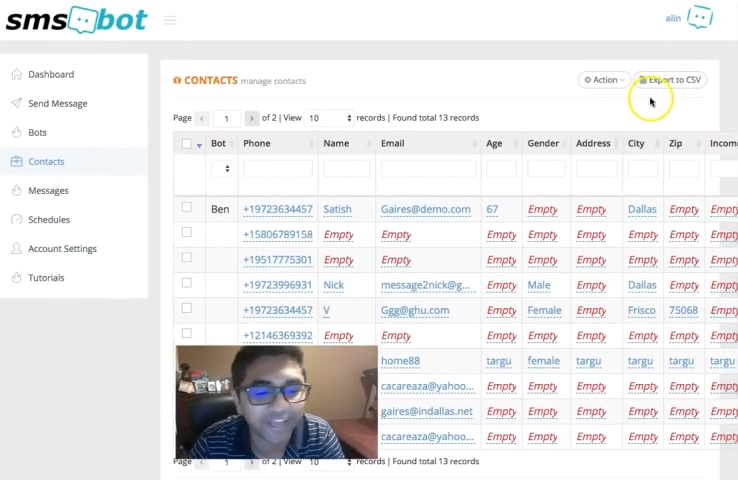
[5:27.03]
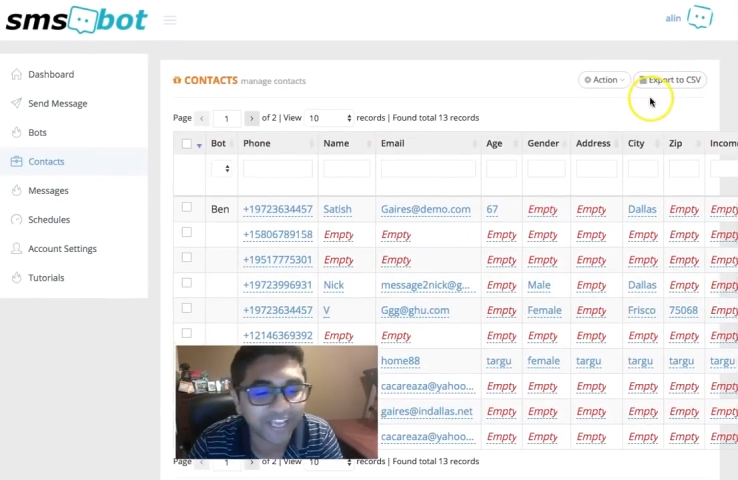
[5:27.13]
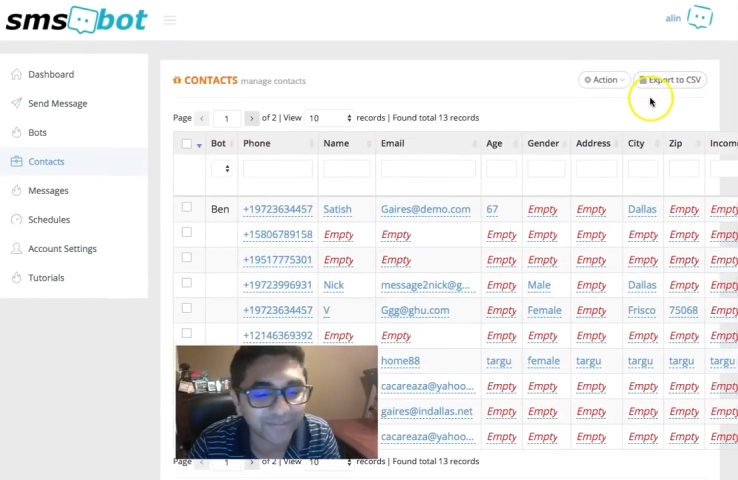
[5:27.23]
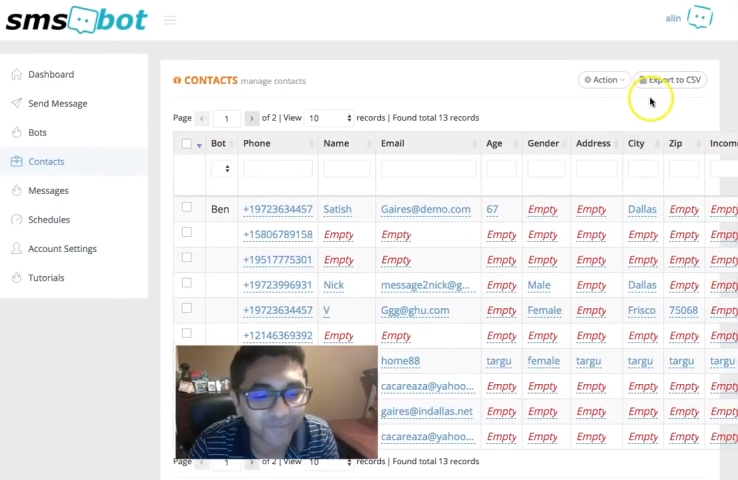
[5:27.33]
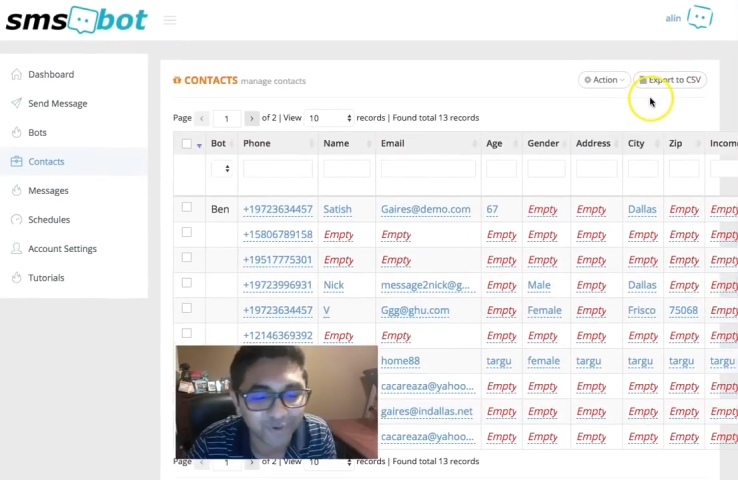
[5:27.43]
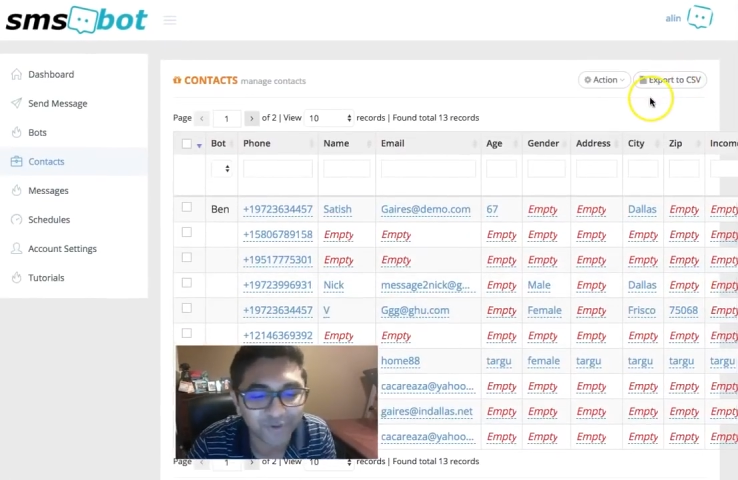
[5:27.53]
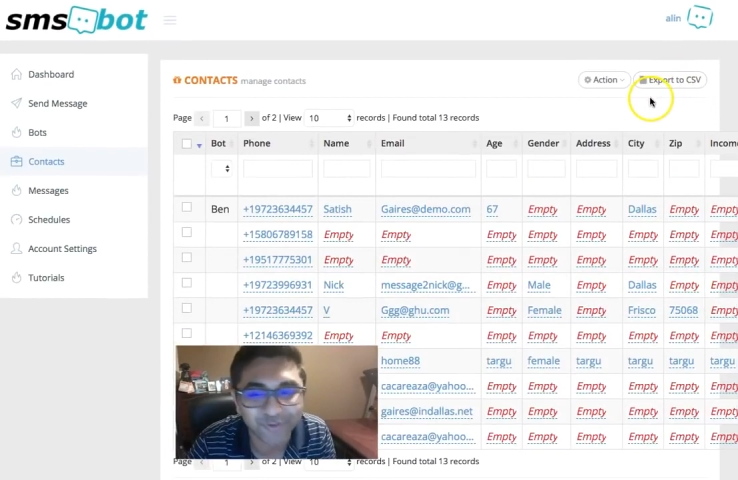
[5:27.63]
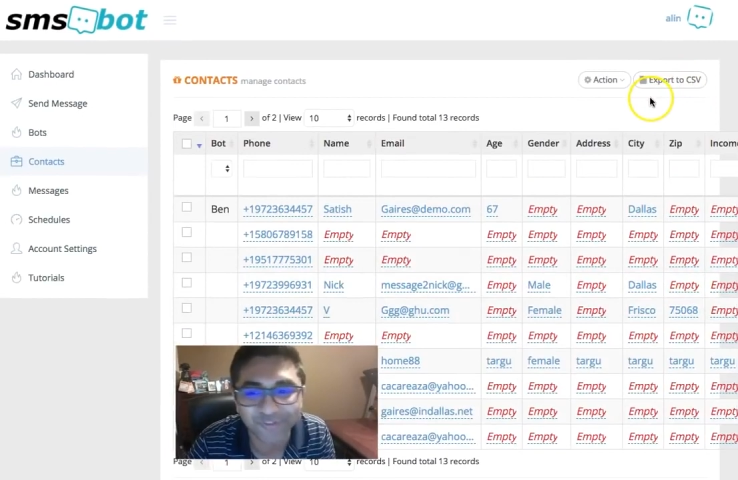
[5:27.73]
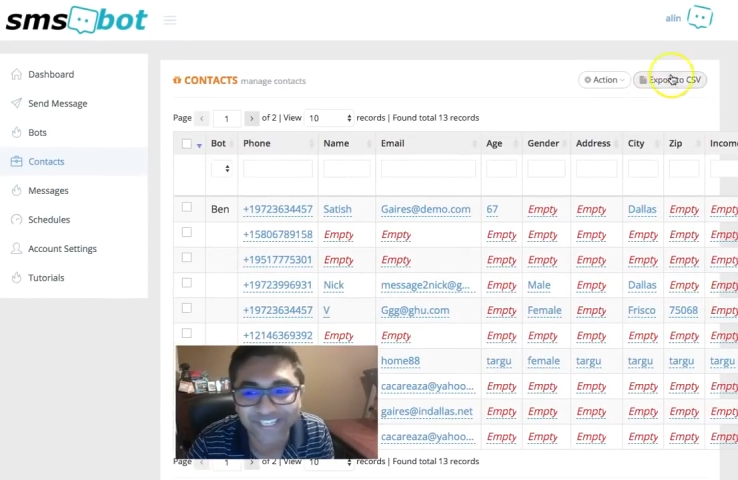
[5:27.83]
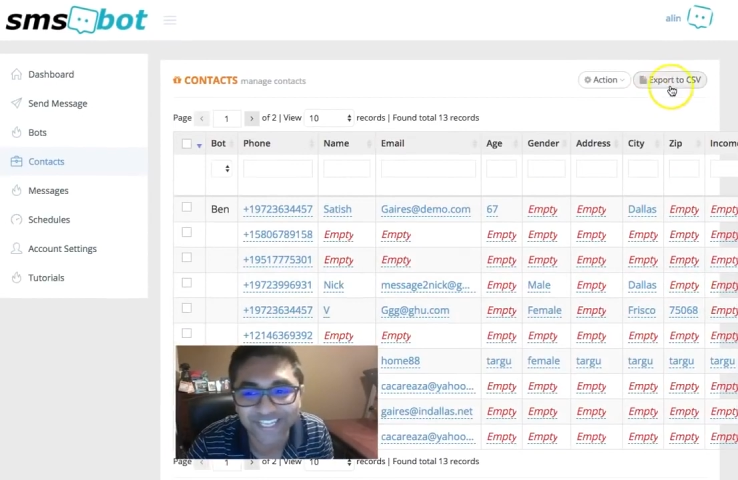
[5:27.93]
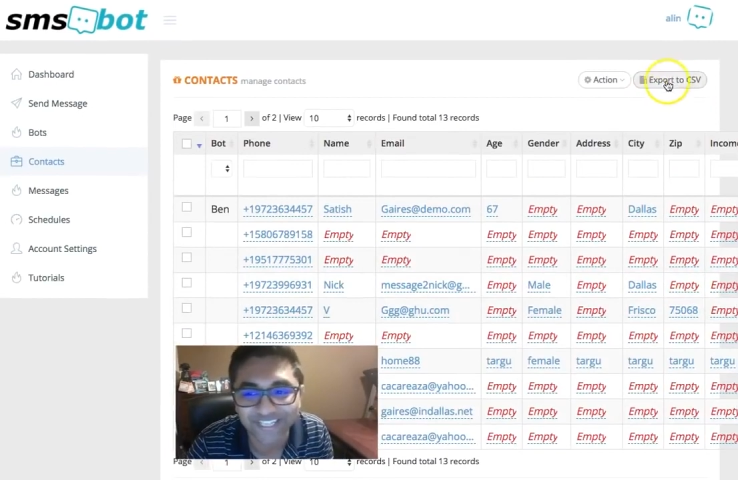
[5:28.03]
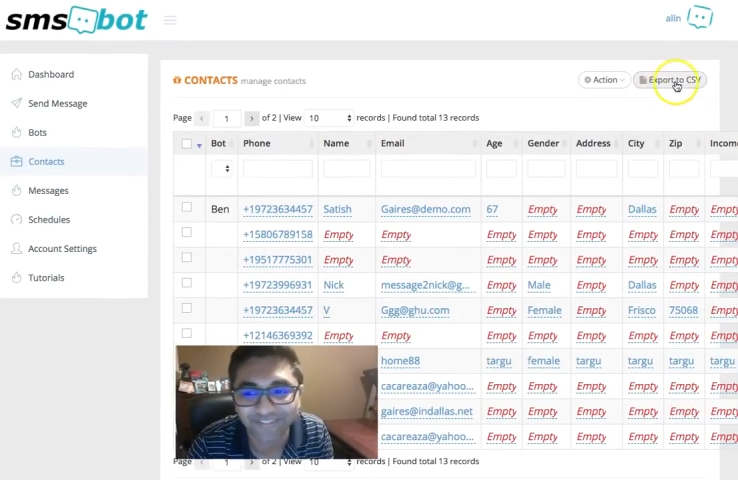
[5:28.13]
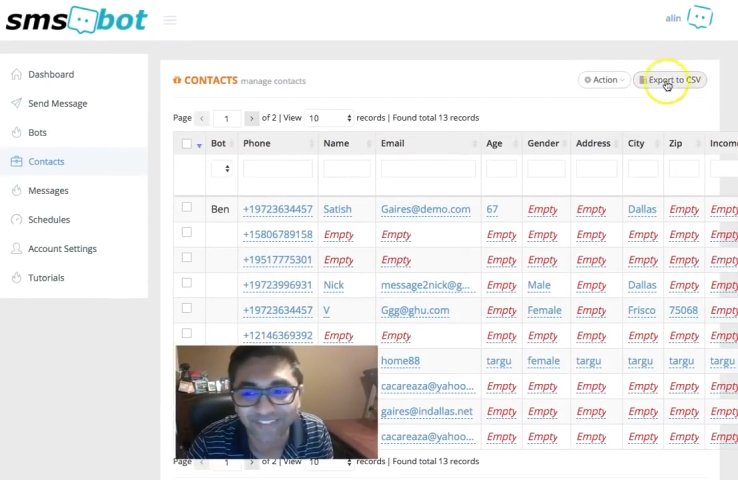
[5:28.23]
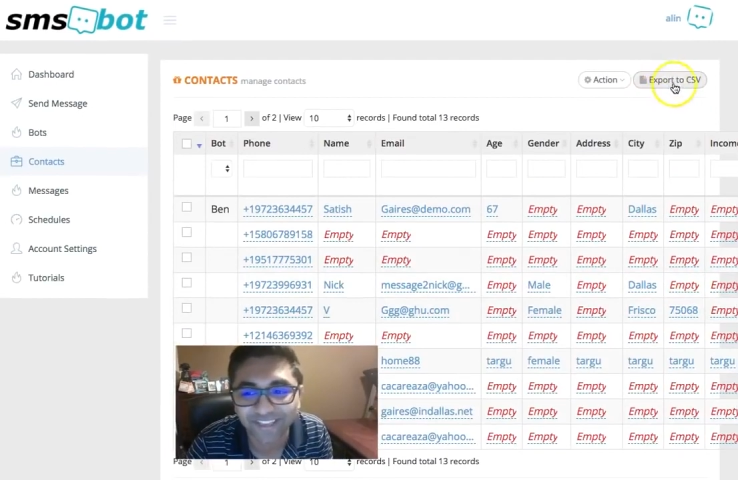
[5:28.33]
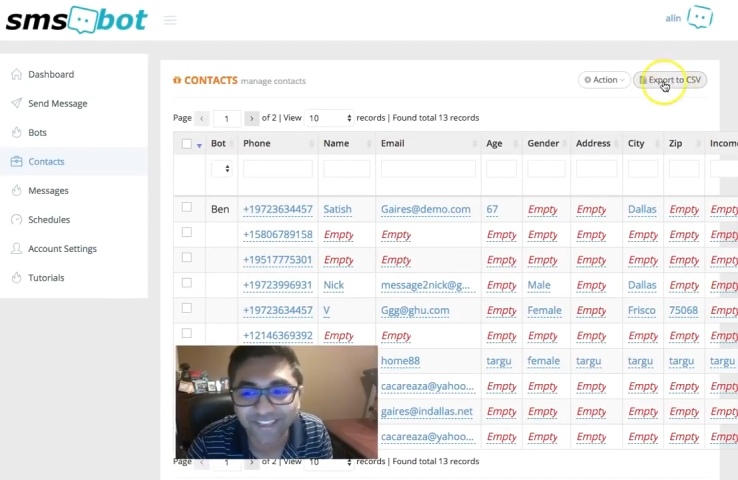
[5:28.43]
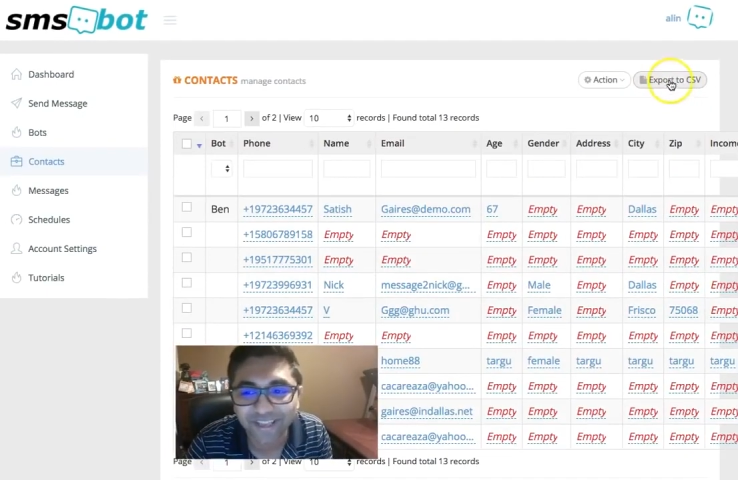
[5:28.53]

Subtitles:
export to CSV